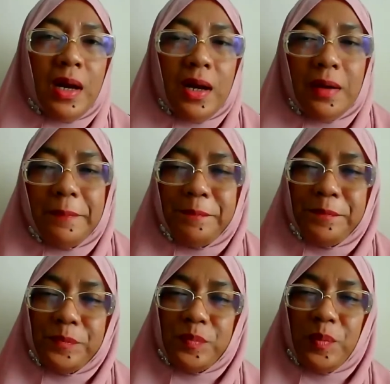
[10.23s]

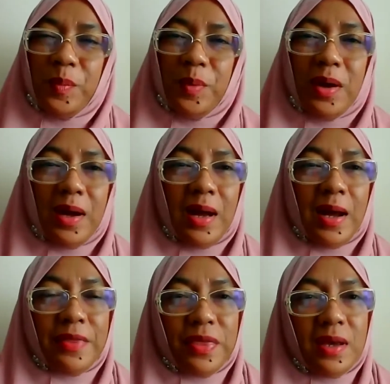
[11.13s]
Um,
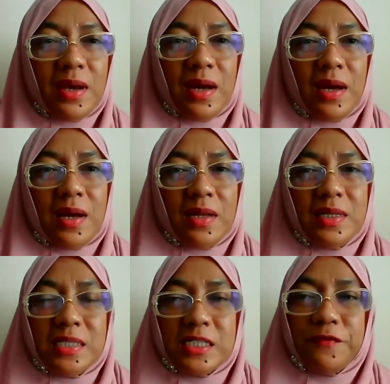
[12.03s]
I think uh,
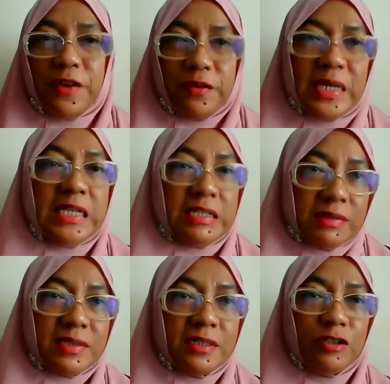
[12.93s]
this is a very
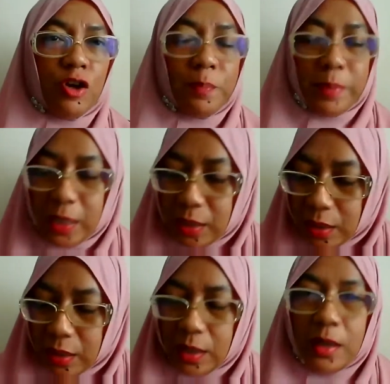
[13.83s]
interesting
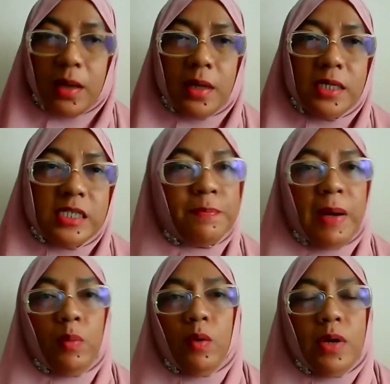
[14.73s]
topic. Uh,
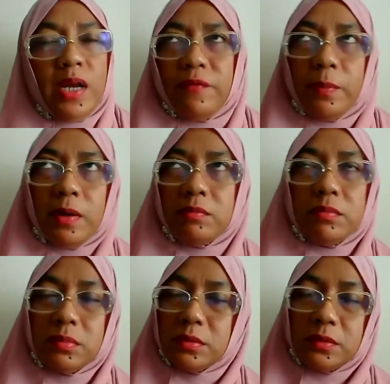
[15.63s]
despite we only have about
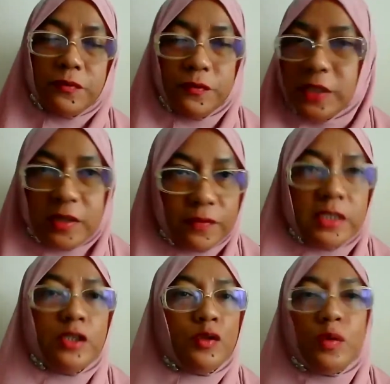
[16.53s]
15,
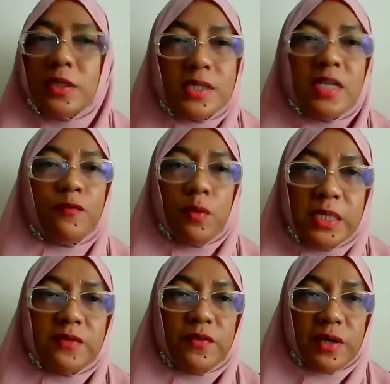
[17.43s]
70 students, still for
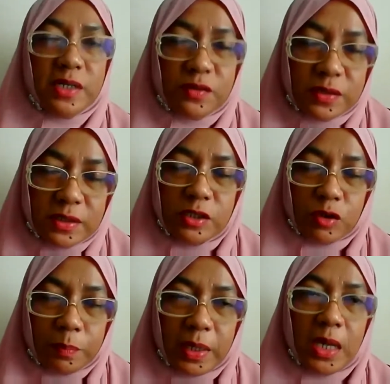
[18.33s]
me, it's a very interesting
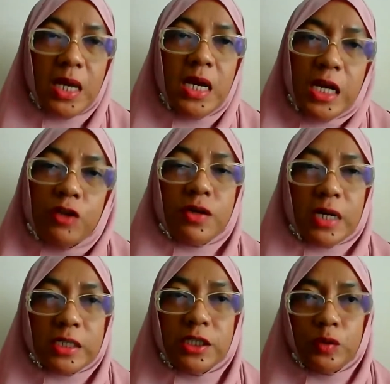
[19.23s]
topic.
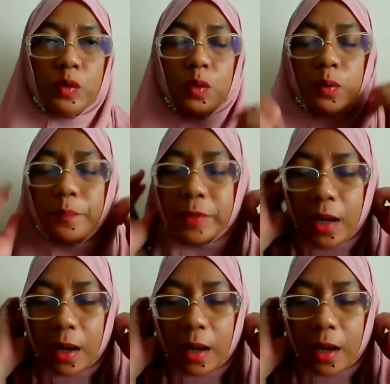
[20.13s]
Introduction to law.